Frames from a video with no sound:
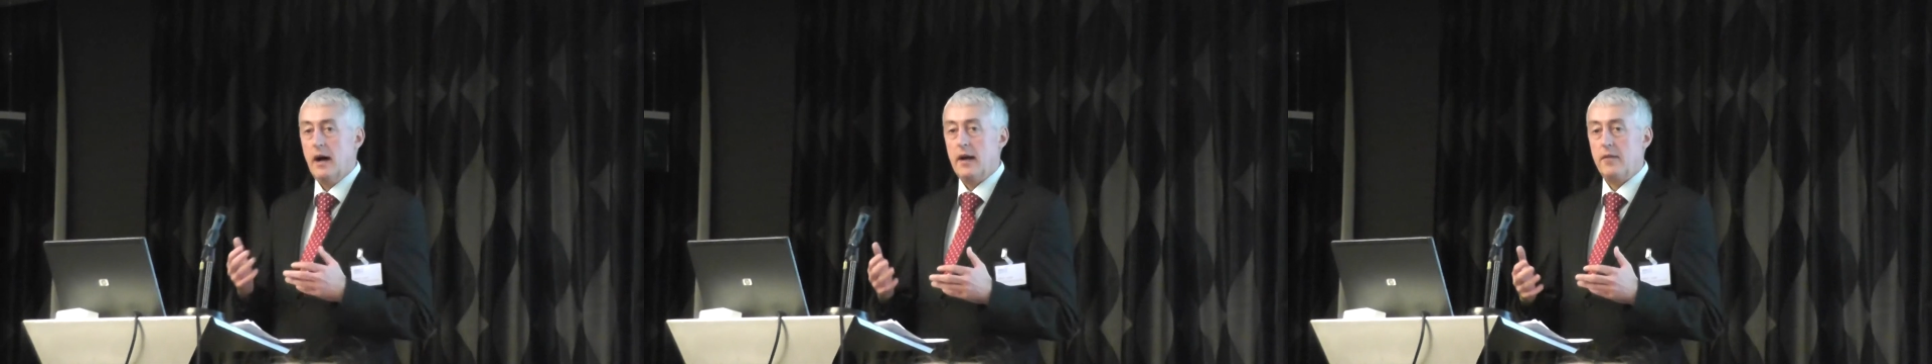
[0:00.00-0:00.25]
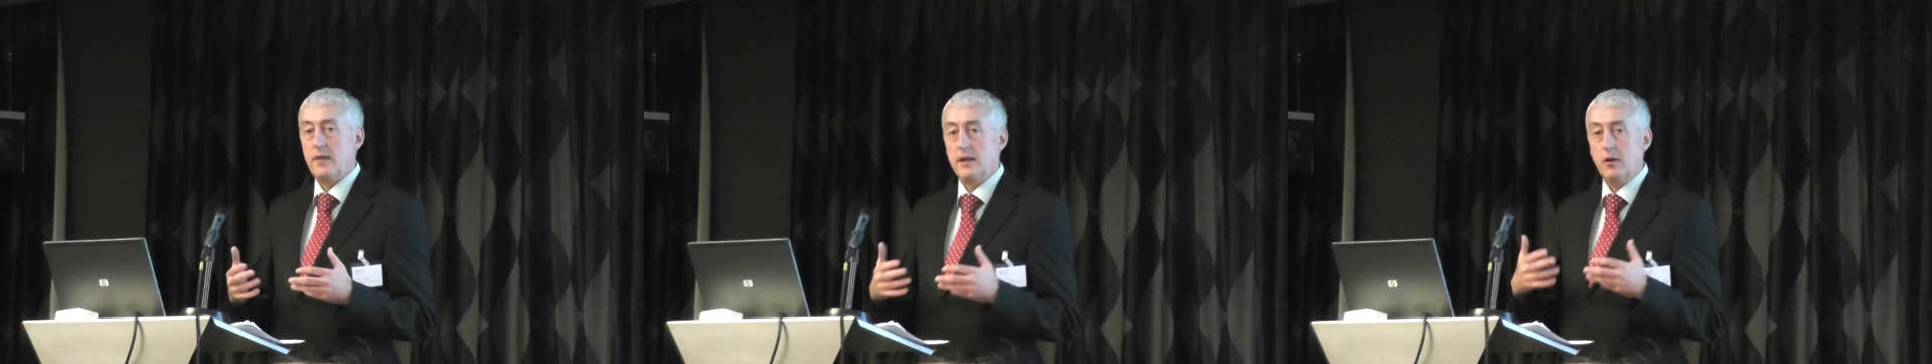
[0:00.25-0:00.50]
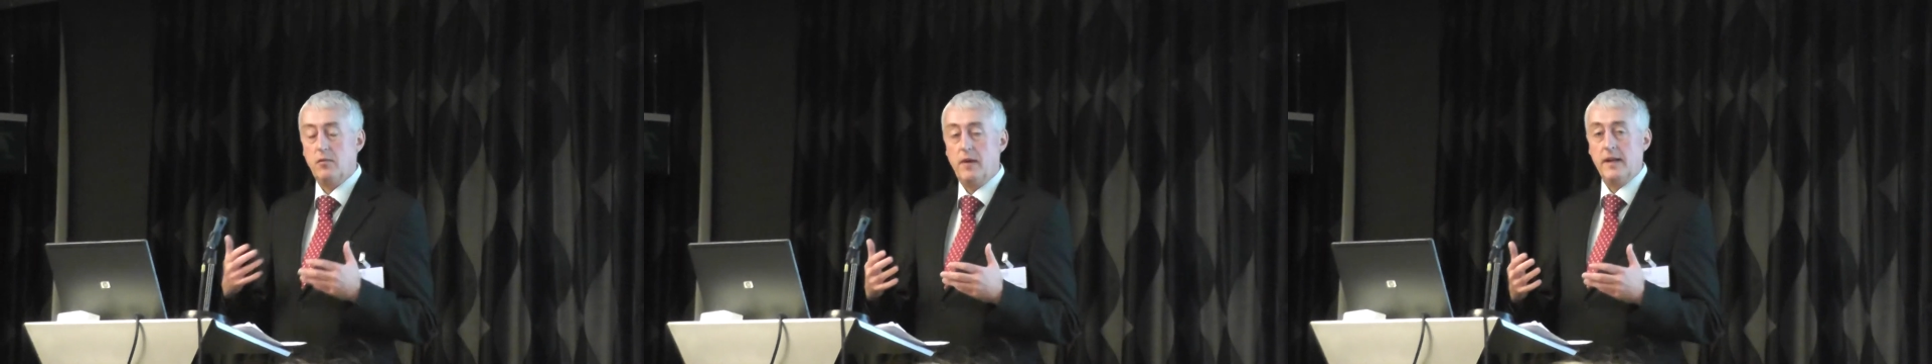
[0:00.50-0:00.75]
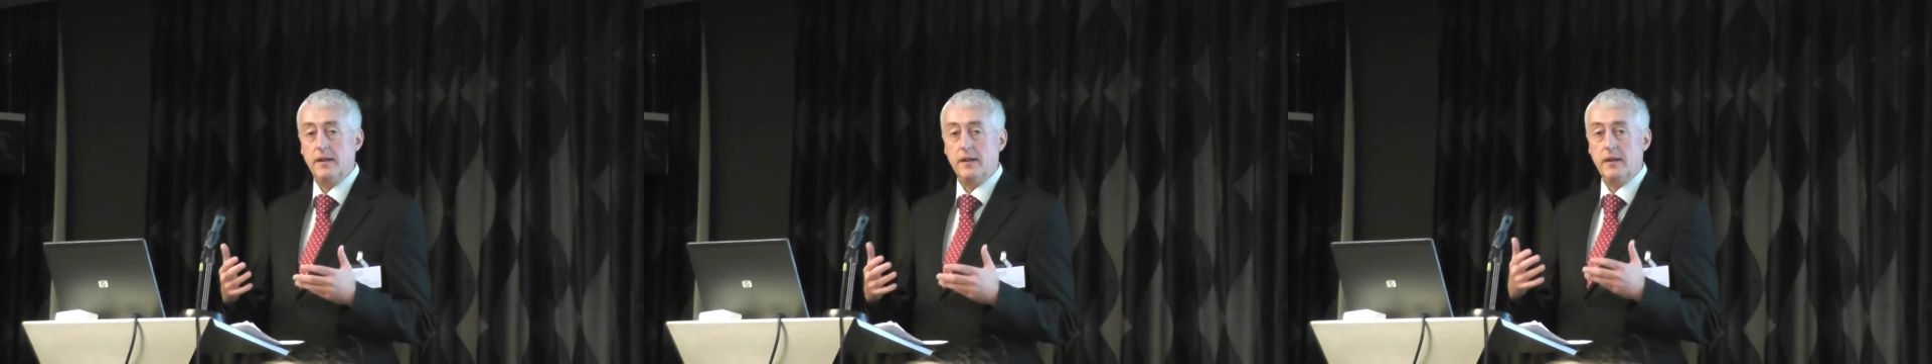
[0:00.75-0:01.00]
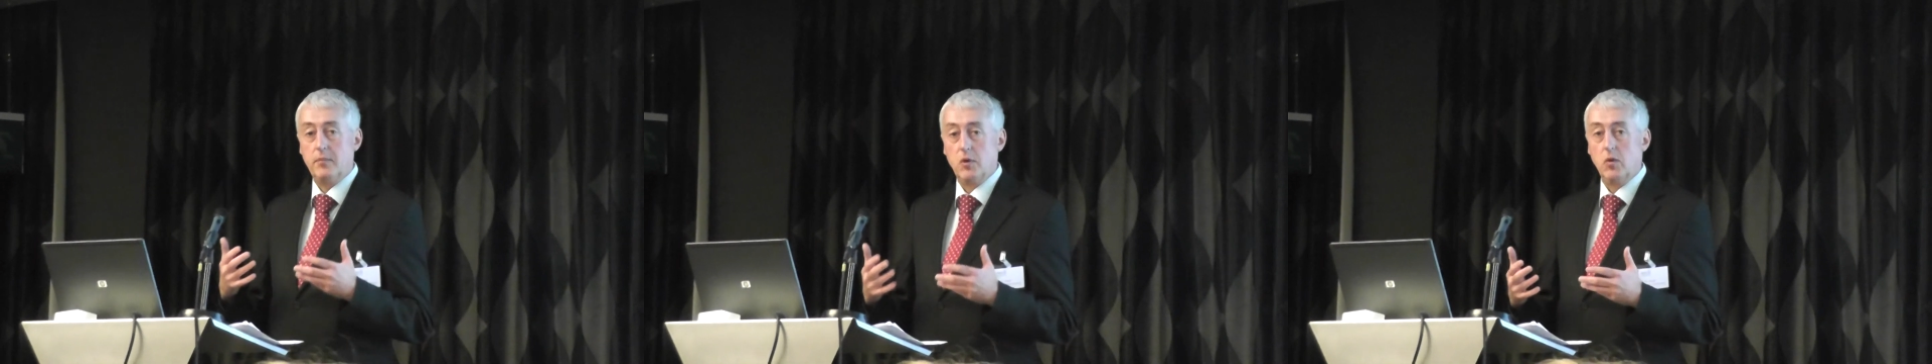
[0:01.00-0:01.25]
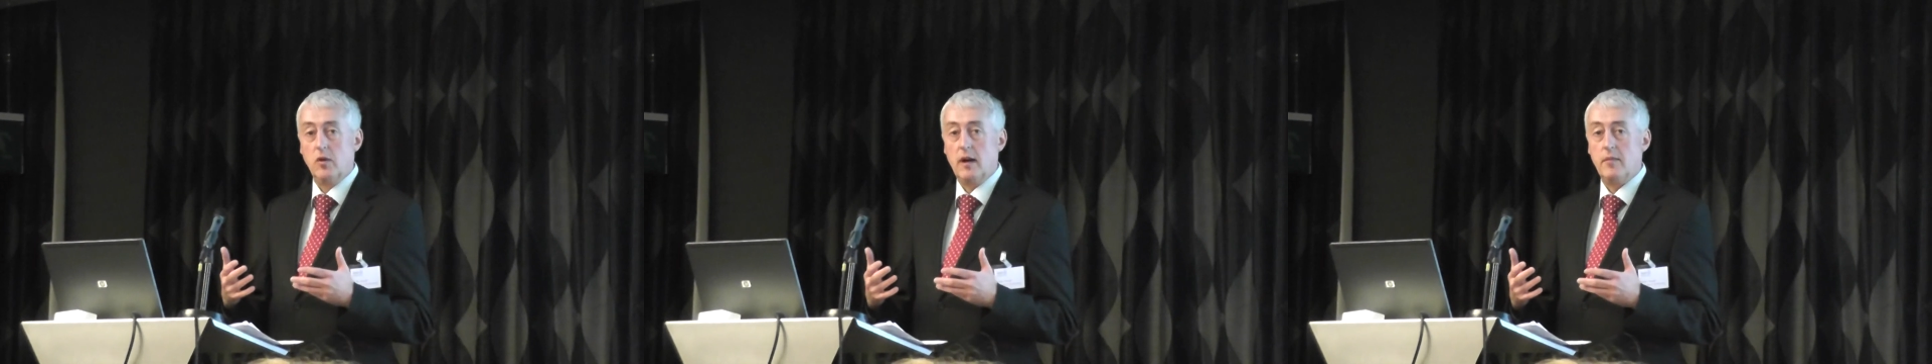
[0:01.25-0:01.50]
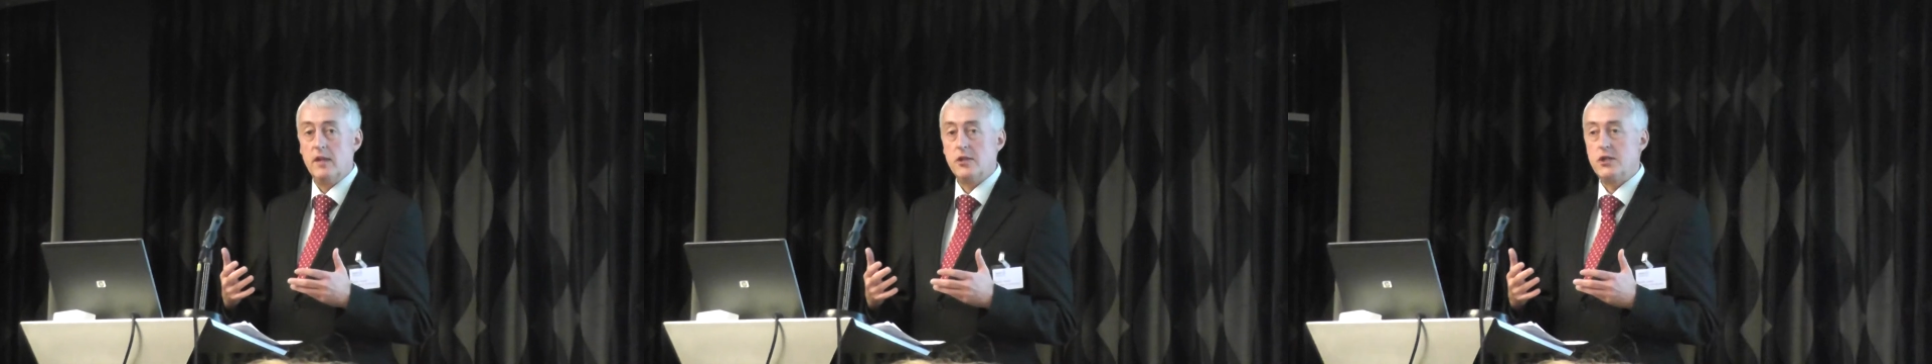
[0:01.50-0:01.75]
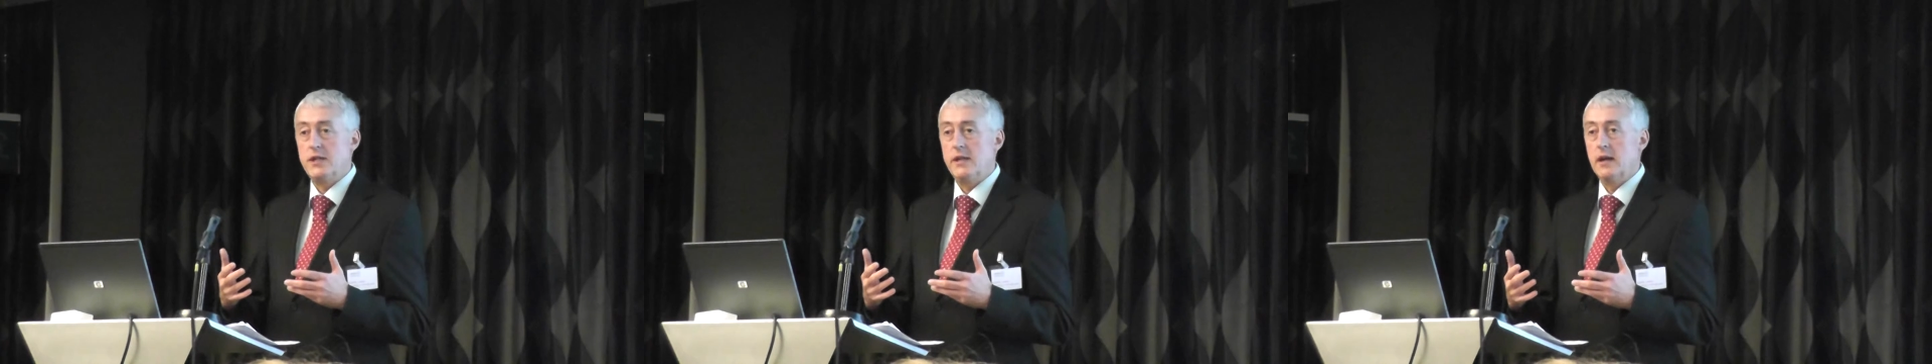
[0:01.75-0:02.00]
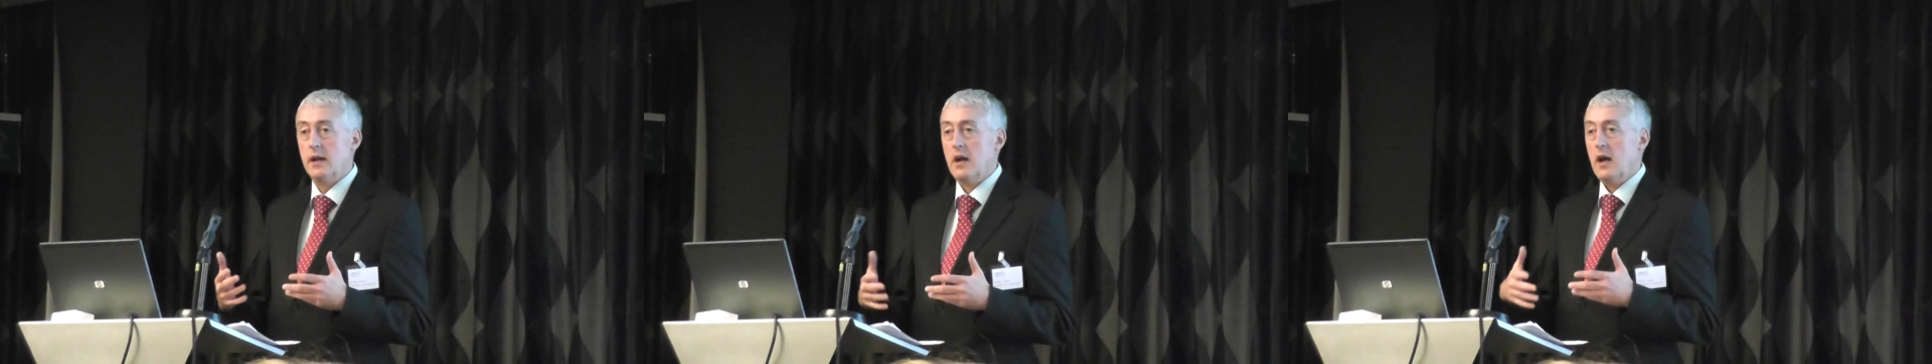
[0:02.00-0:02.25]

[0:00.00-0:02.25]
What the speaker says: and I think you'll find that the programme this year